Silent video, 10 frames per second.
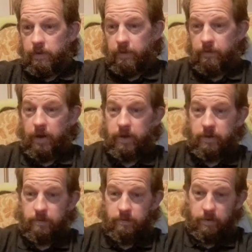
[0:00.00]
the
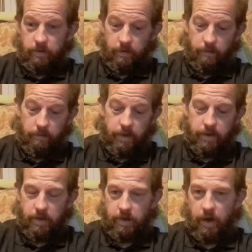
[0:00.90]
first sort of things
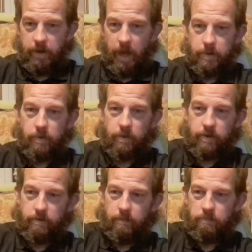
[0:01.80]
that started happening was